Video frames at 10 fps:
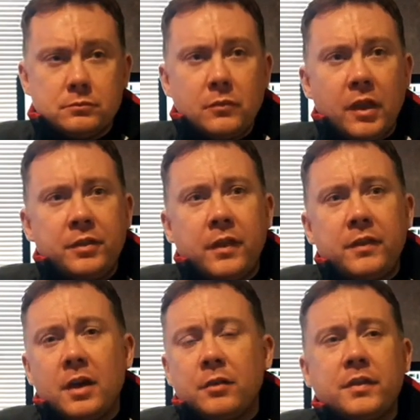And then the
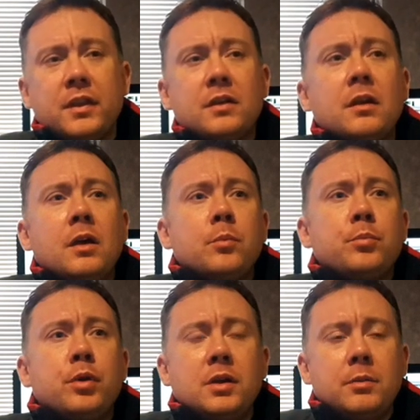other thing,
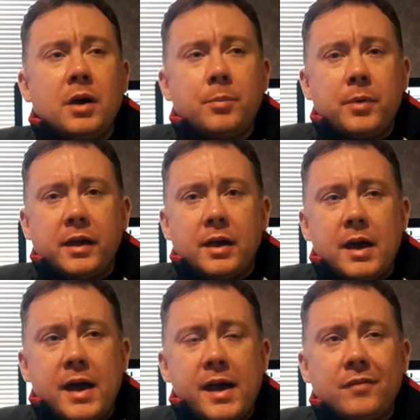putting them up, like
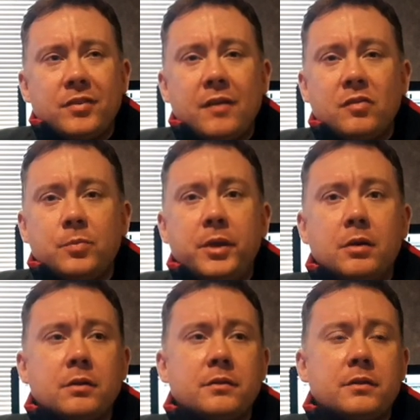I have to have
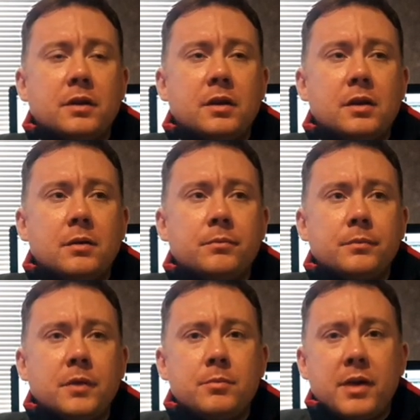speakers
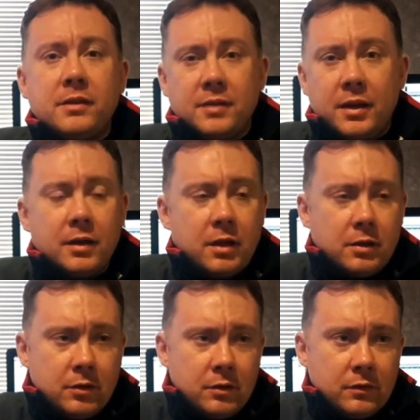in my day-to-day
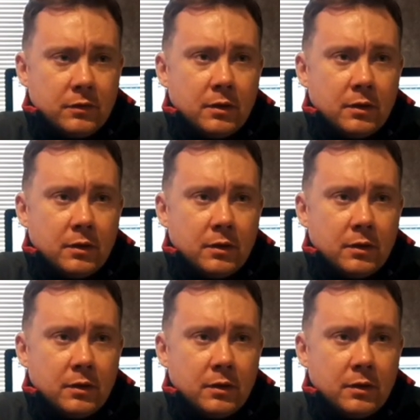use,